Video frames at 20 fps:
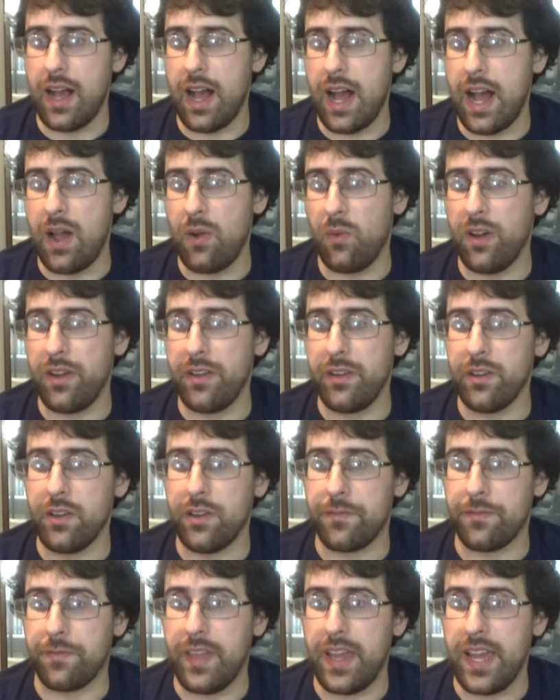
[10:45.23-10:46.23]
I wonder
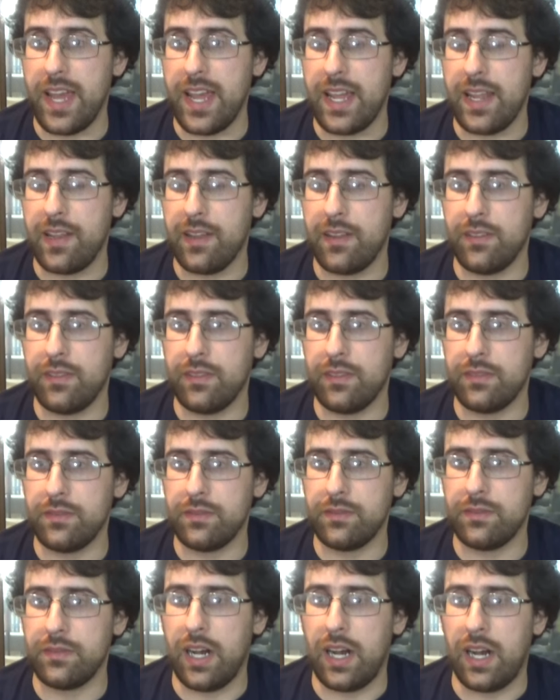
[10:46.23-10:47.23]
if they,
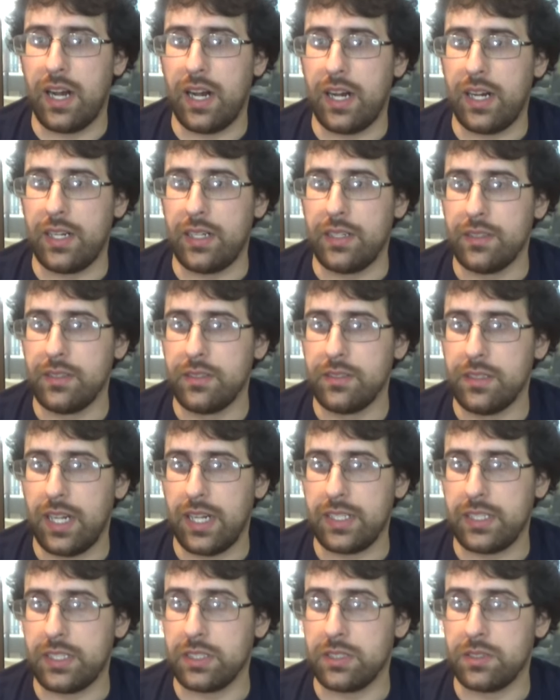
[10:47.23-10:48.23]
uh,
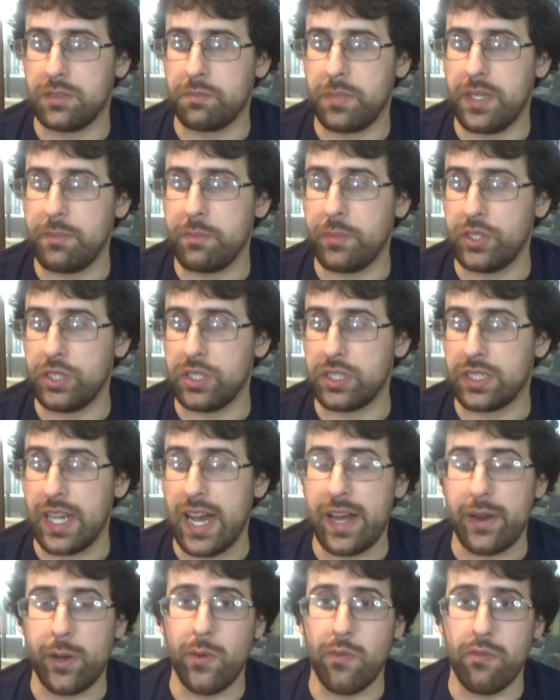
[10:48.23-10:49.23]
I just, people just
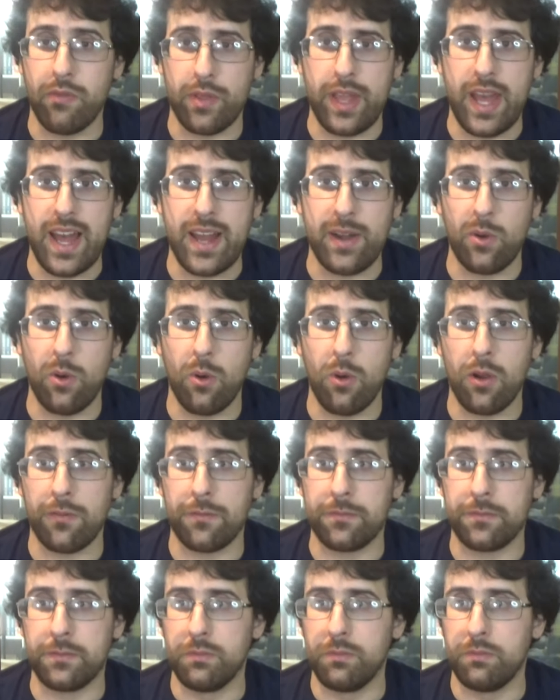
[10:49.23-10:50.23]
got over that, or if
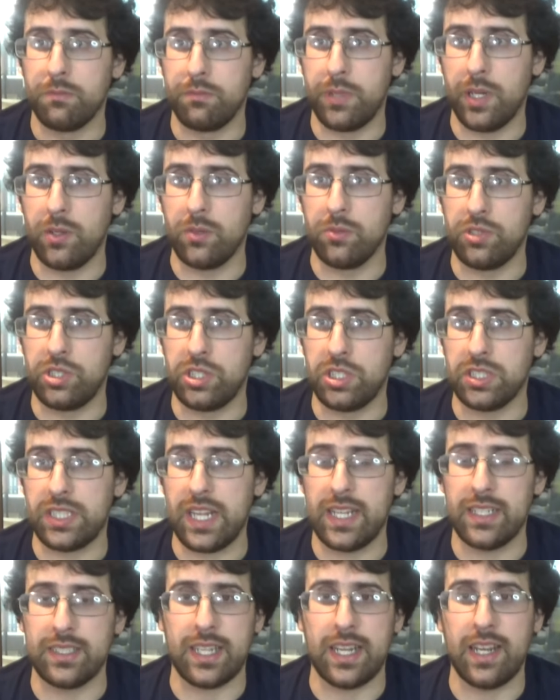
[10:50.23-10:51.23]
Bones just
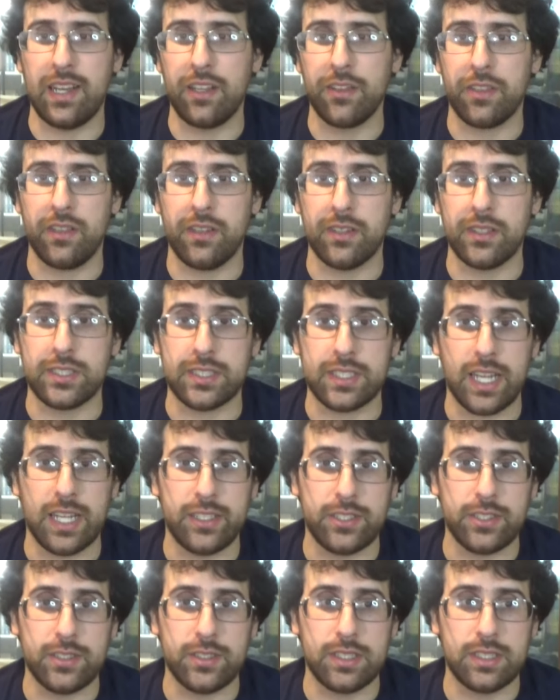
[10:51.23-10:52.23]
has a healthier
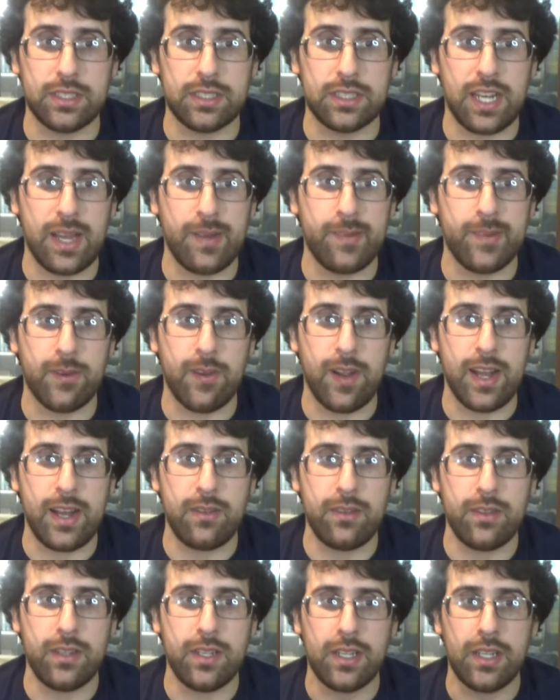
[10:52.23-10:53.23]
schedule this time
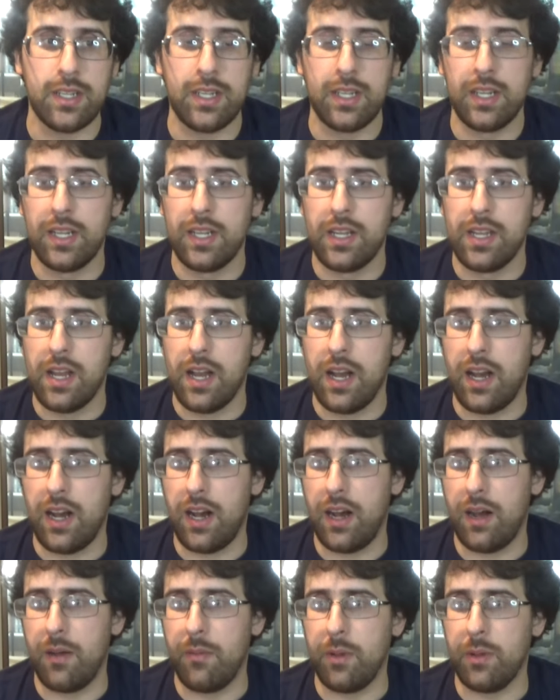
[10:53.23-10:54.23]
around.
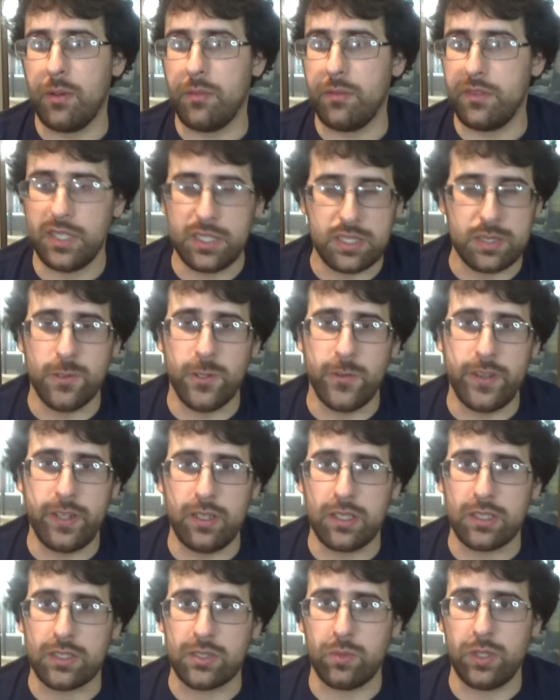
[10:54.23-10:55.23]
Um, this movie
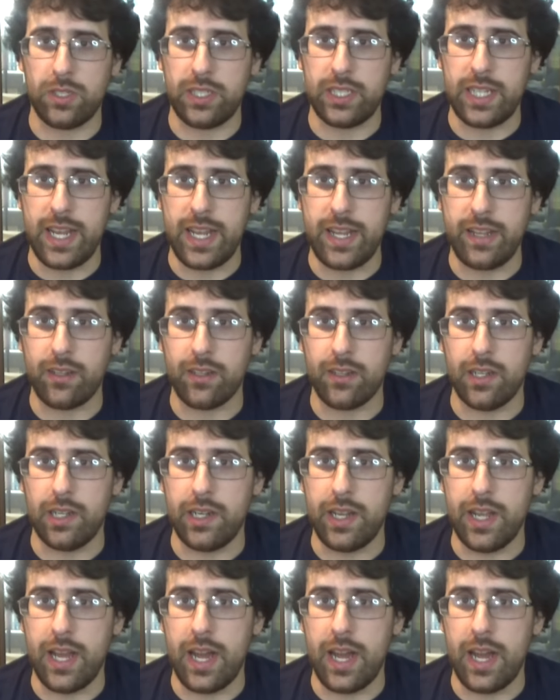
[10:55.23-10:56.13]
looks really dang good.